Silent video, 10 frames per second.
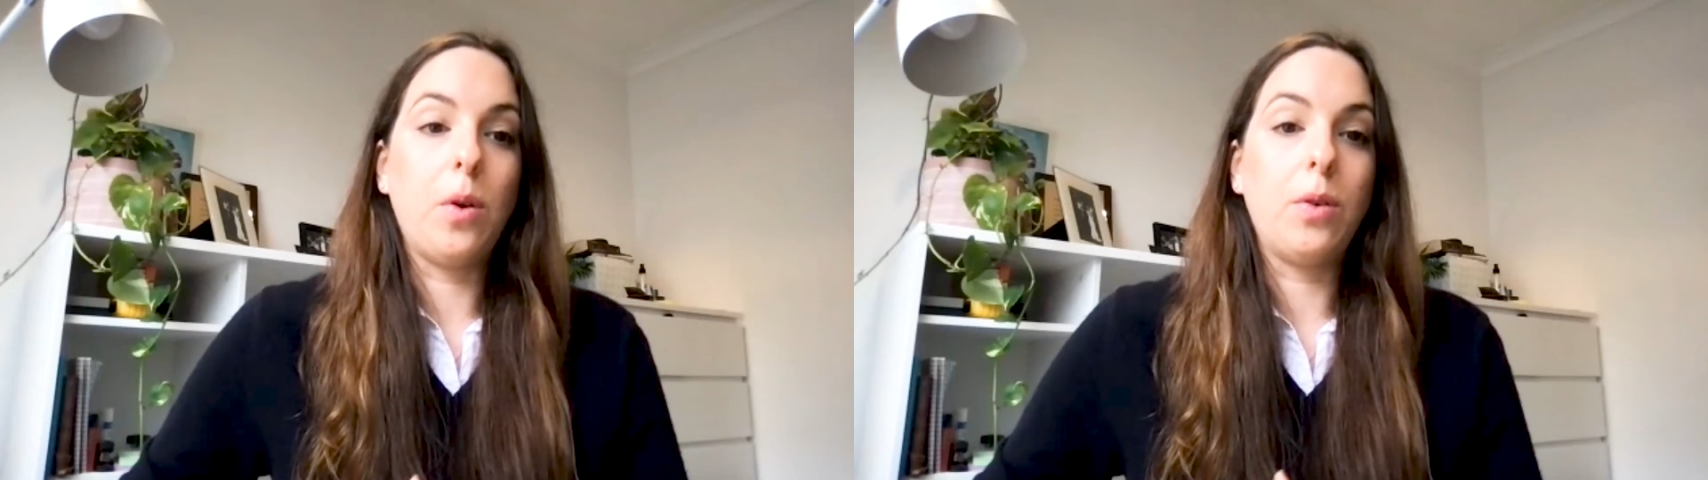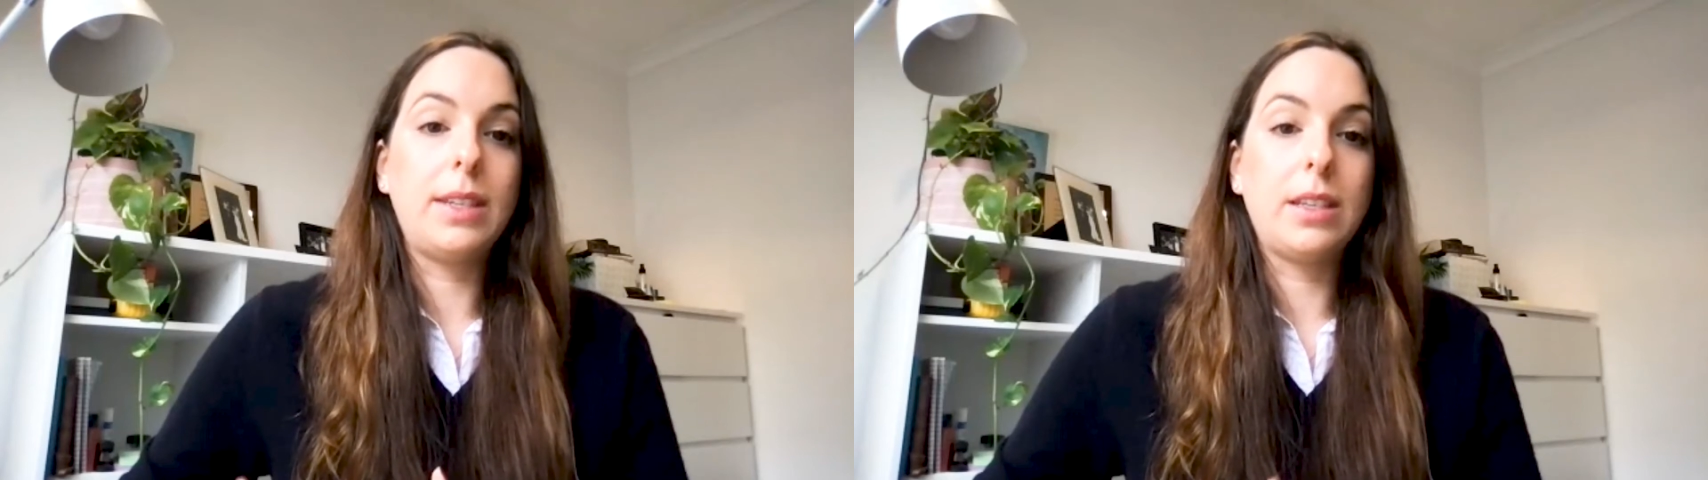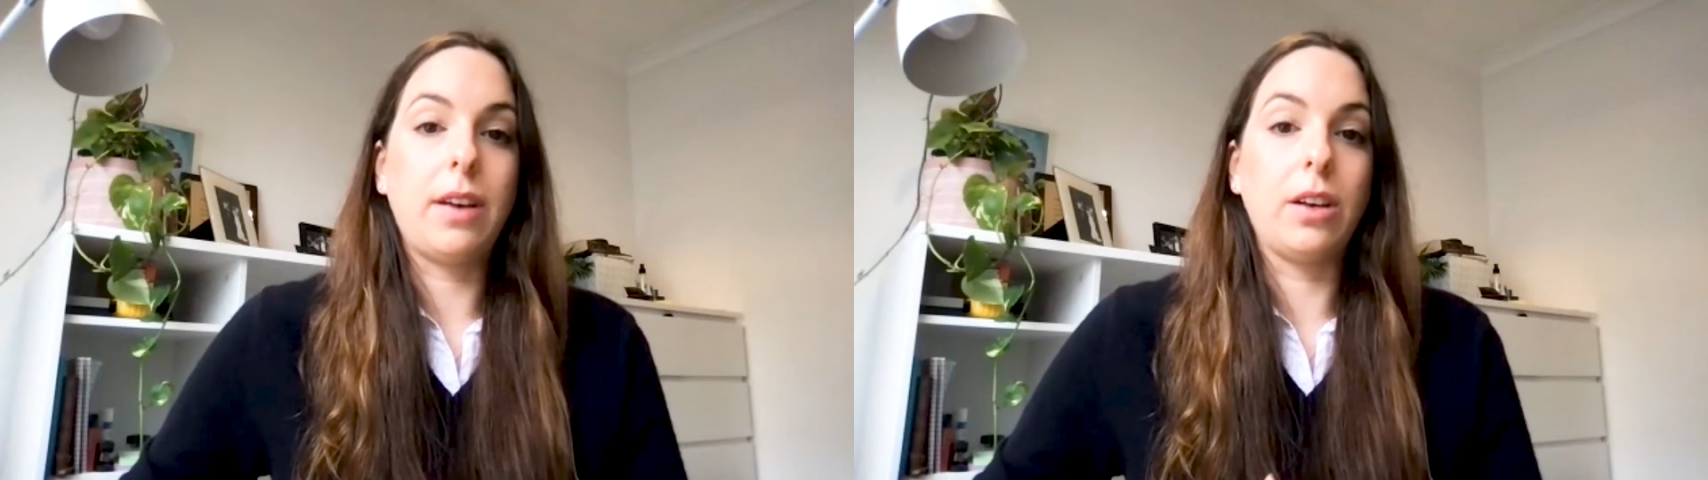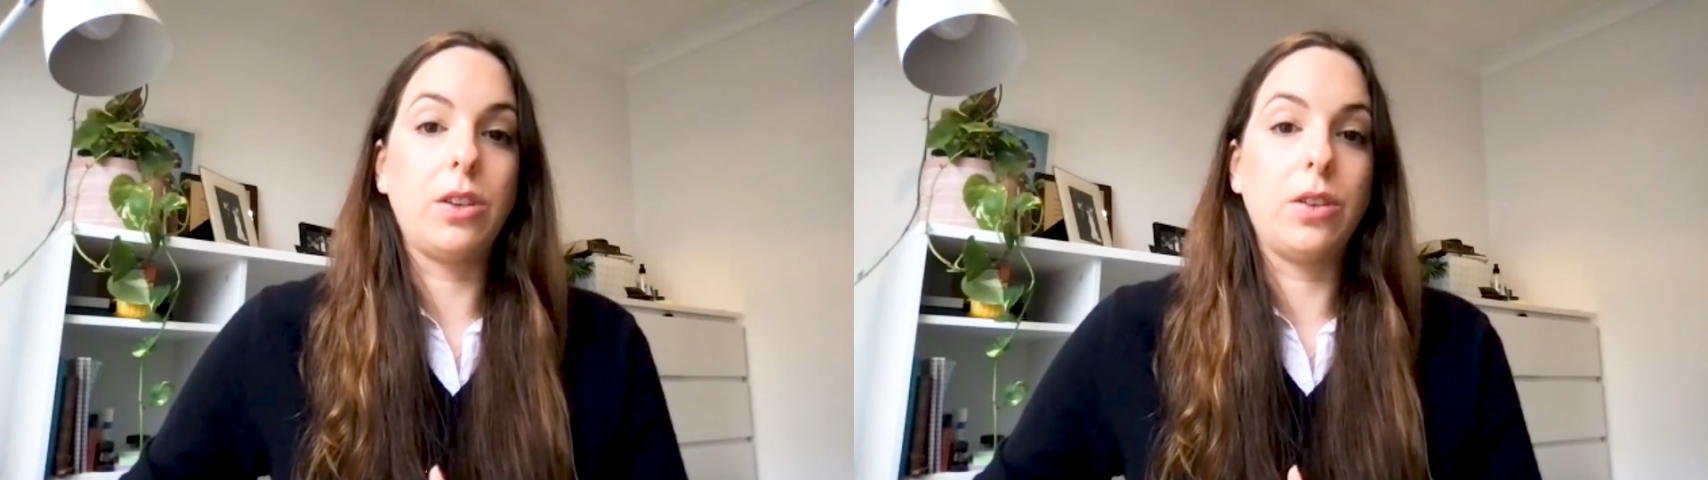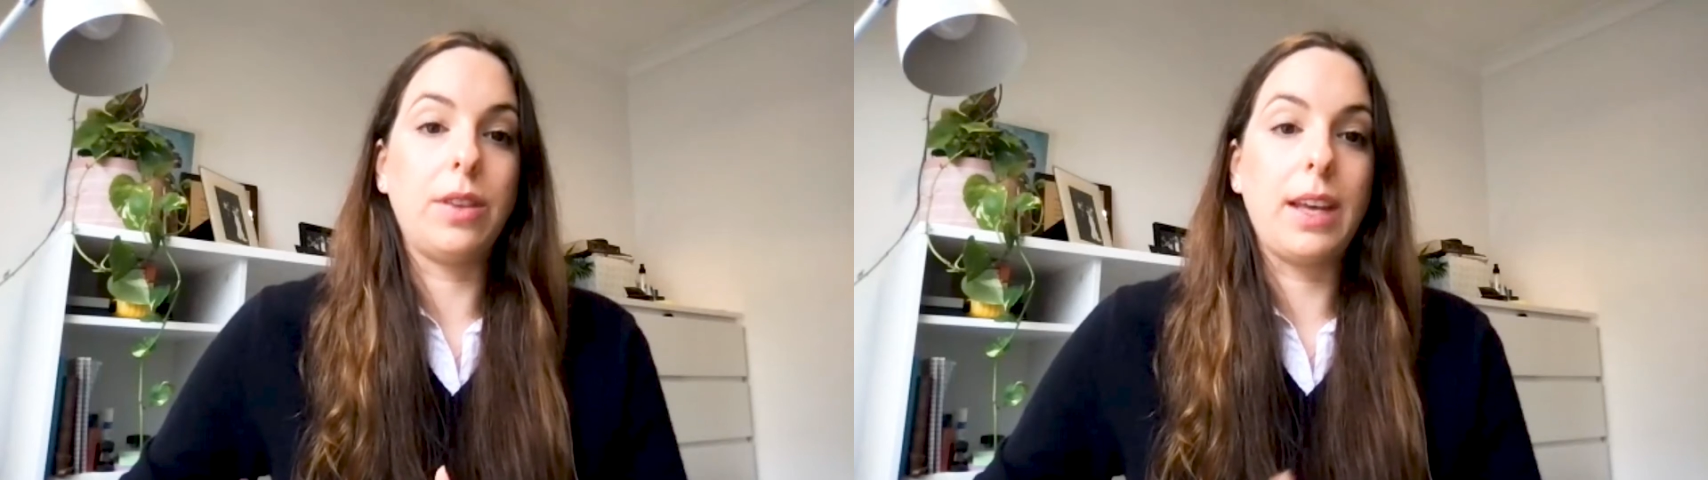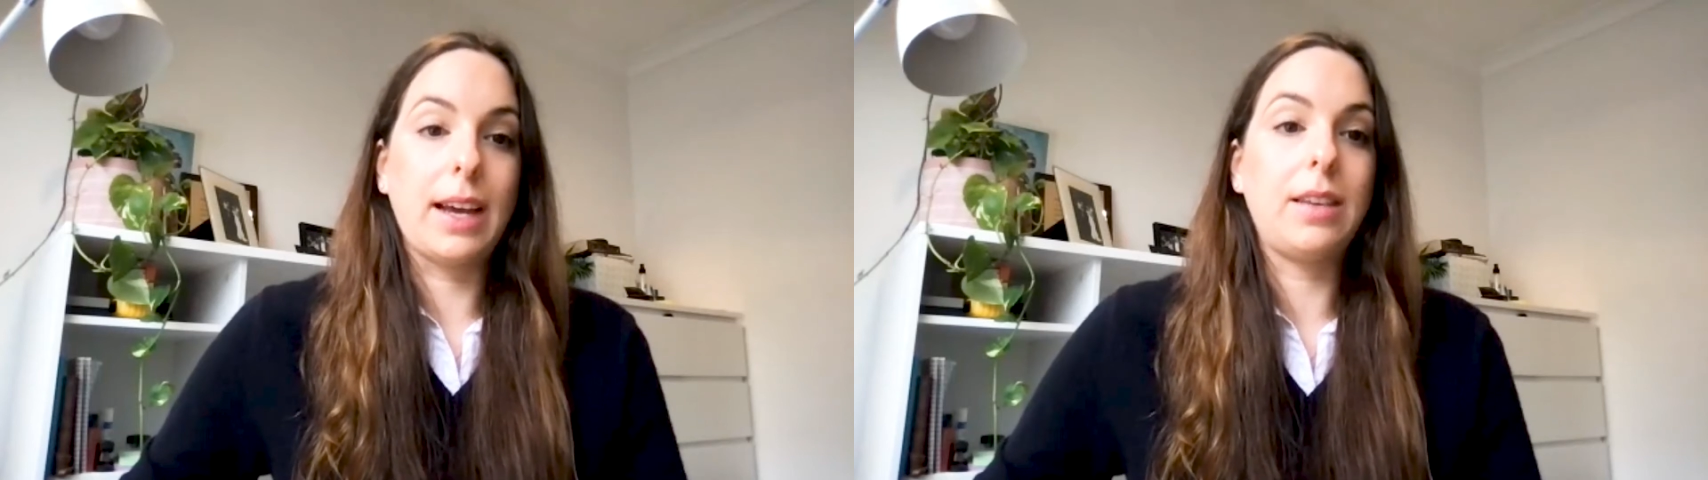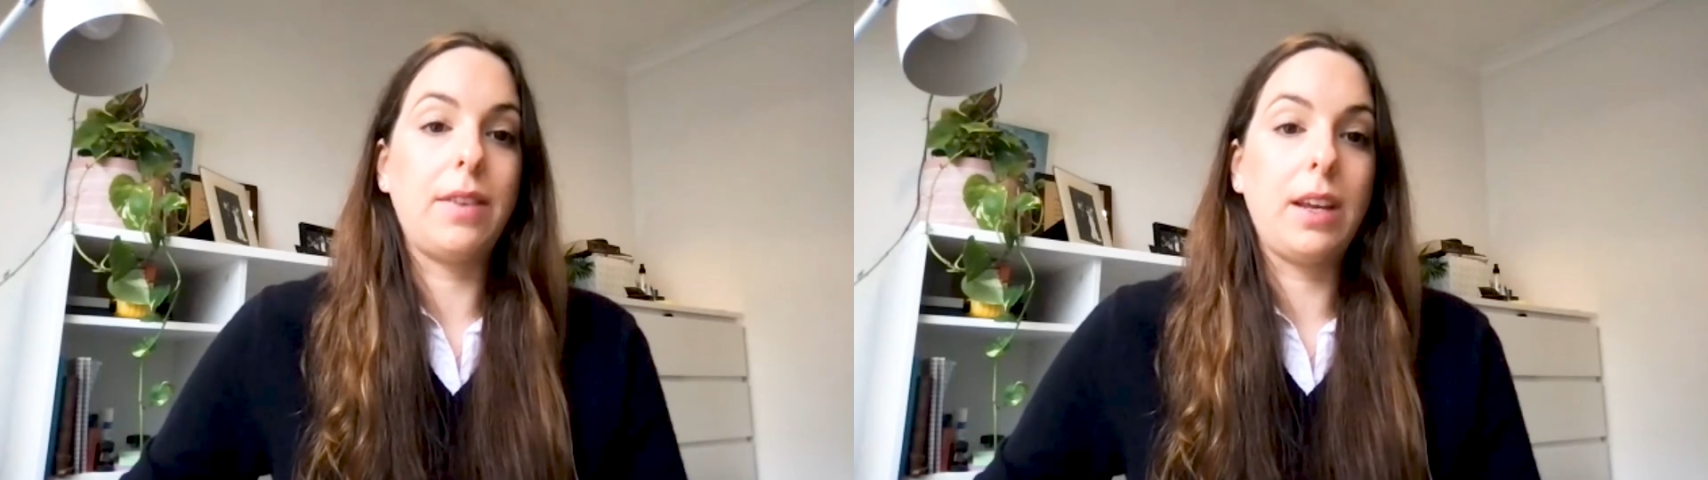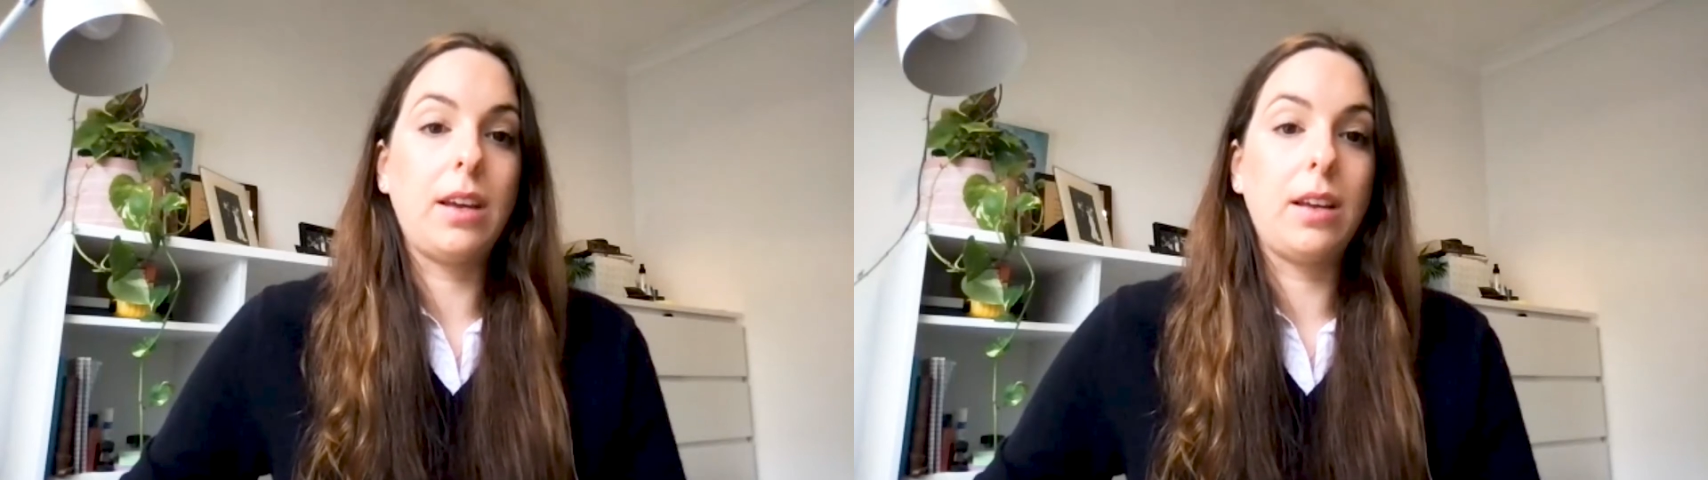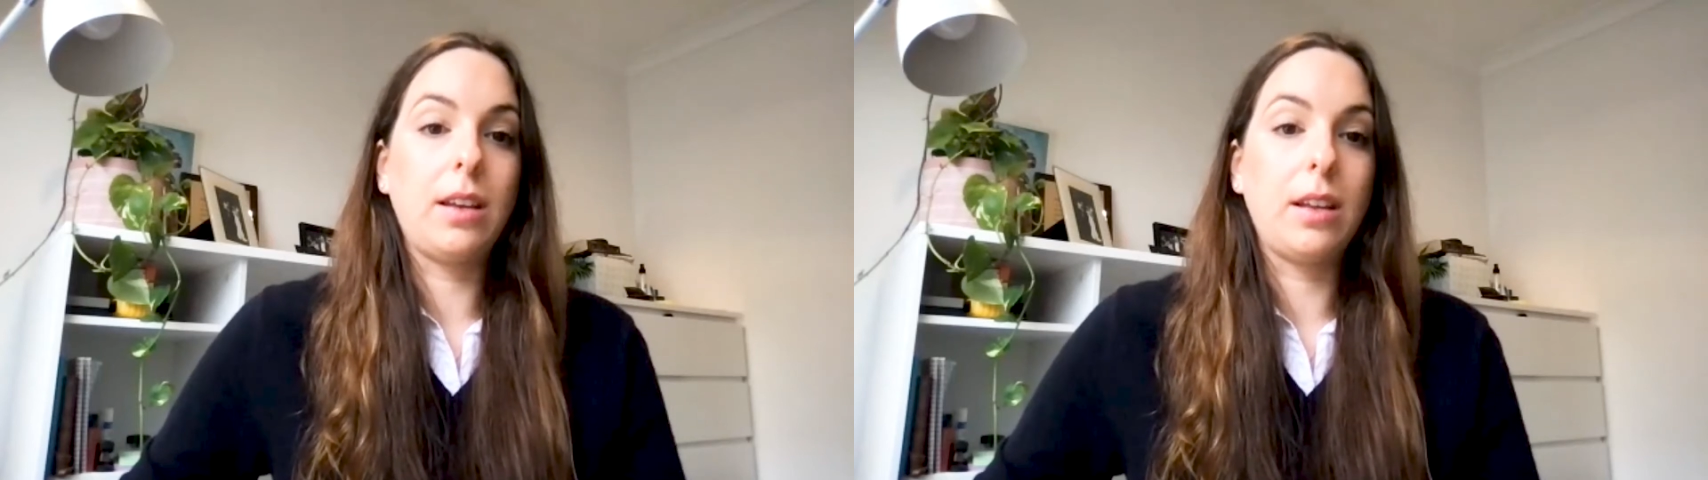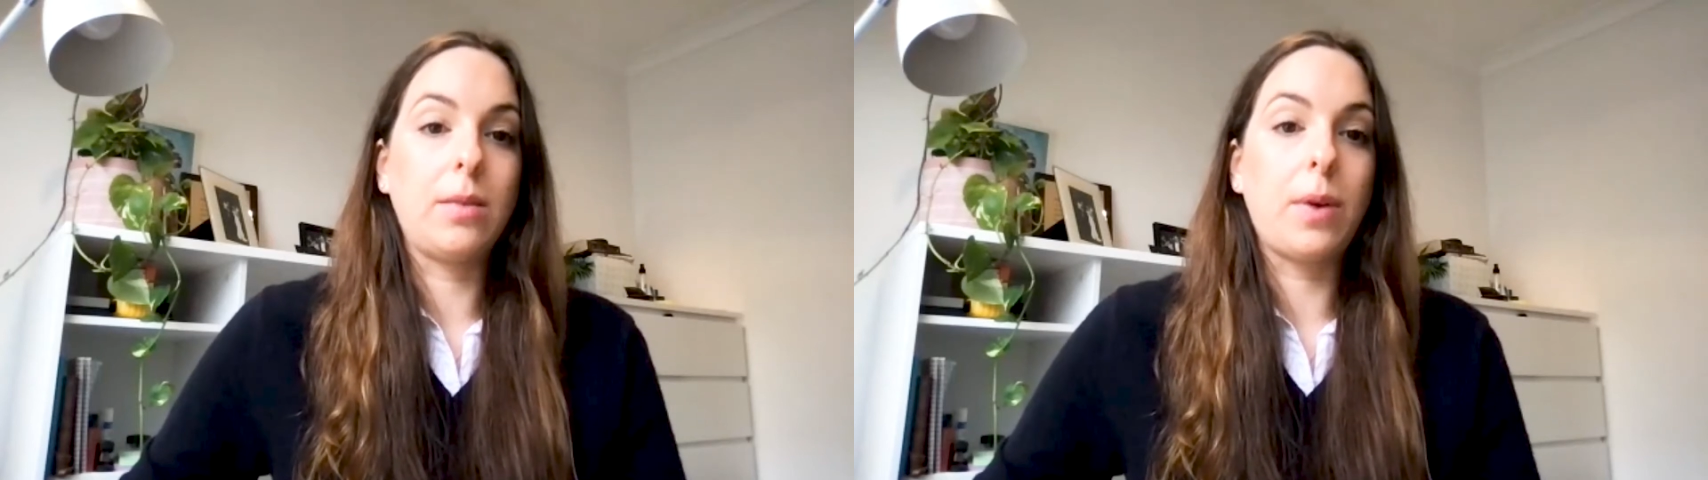dysfunctional the activity
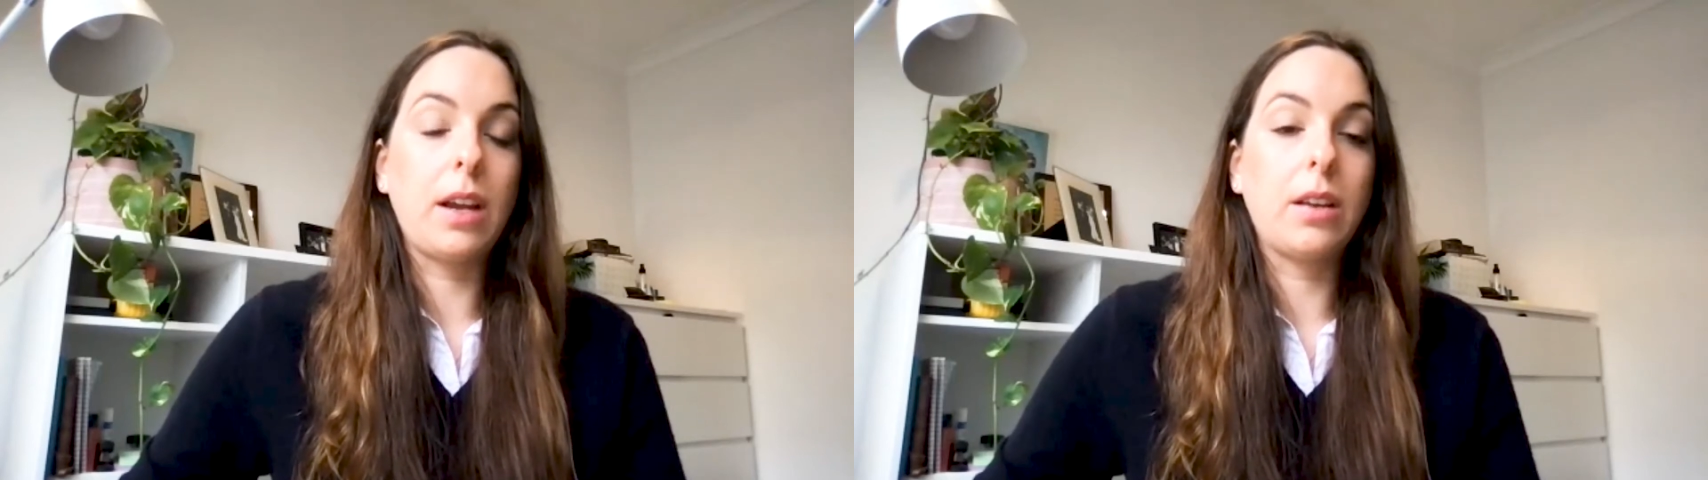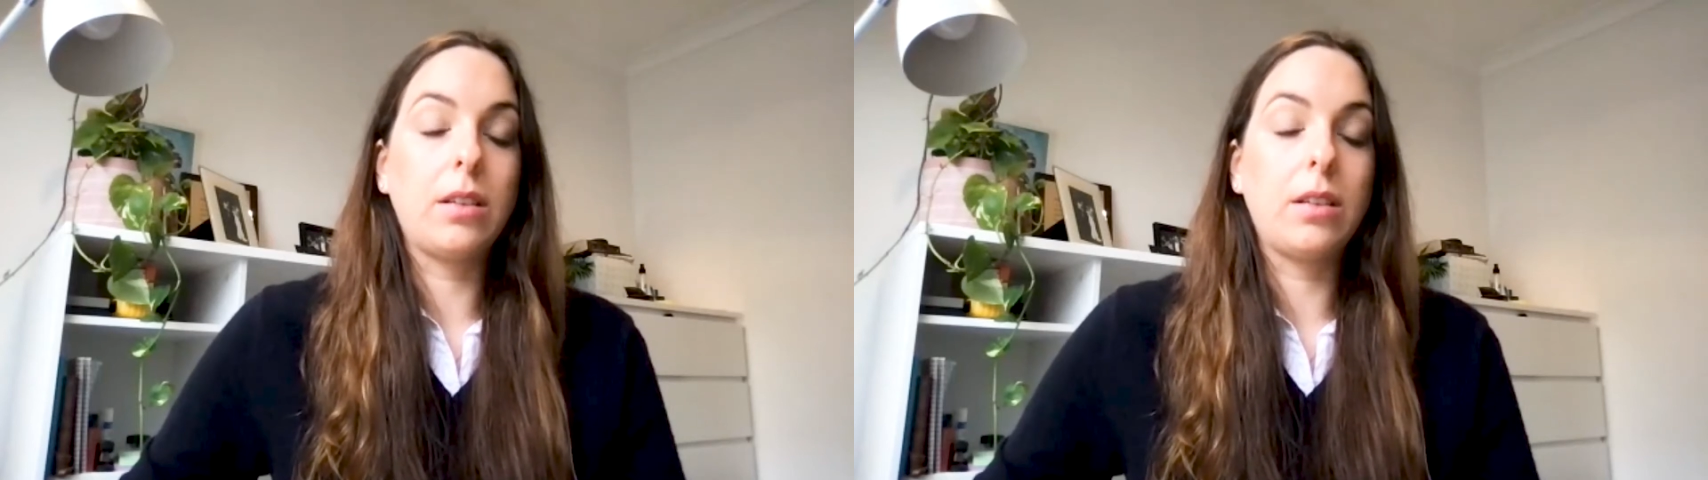in the brain.